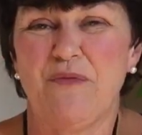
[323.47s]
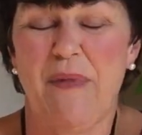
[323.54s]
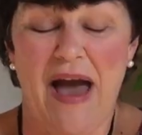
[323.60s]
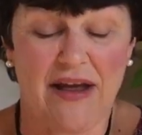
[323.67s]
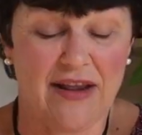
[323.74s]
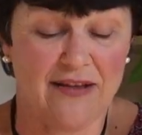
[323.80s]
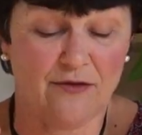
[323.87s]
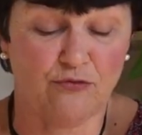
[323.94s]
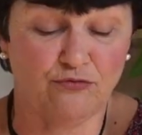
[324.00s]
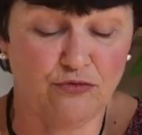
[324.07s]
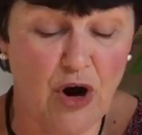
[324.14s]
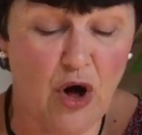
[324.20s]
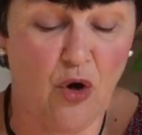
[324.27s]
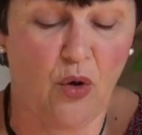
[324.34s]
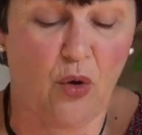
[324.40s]
about its
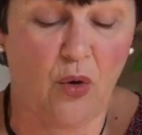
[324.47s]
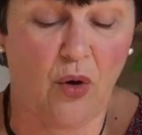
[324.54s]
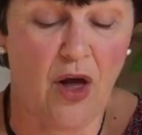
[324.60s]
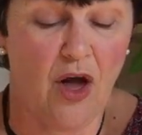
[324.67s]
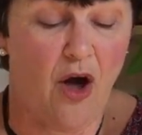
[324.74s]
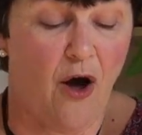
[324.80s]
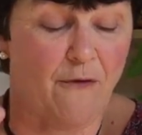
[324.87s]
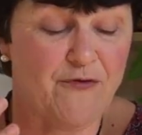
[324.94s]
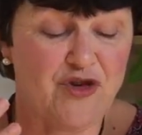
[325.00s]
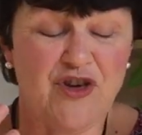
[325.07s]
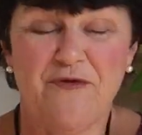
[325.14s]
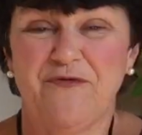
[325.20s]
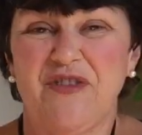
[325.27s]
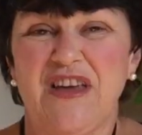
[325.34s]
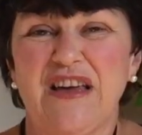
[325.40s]
role of
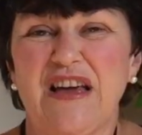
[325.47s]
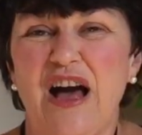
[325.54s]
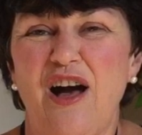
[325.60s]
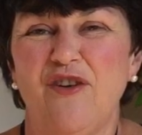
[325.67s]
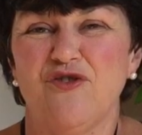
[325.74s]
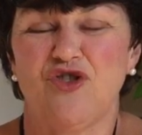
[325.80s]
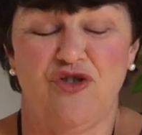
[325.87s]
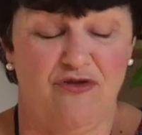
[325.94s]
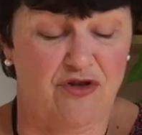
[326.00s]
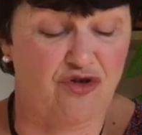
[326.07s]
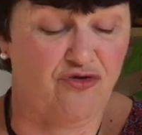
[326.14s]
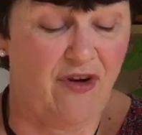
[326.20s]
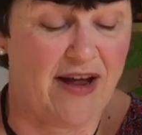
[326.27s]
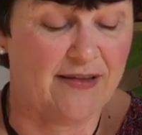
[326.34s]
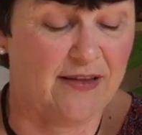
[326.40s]
shifting culture and
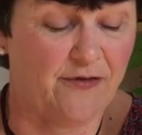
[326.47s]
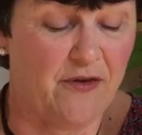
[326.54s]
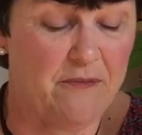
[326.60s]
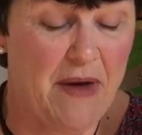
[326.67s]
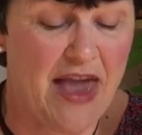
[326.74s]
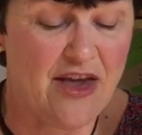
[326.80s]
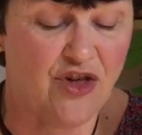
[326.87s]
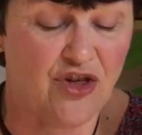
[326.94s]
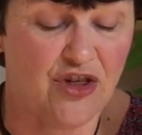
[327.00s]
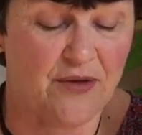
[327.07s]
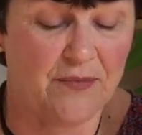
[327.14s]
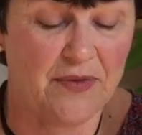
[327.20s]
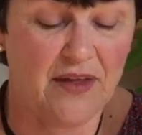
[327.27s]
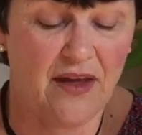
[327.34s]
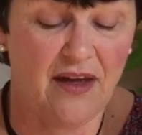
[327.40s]

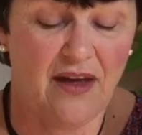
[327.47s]
transformation.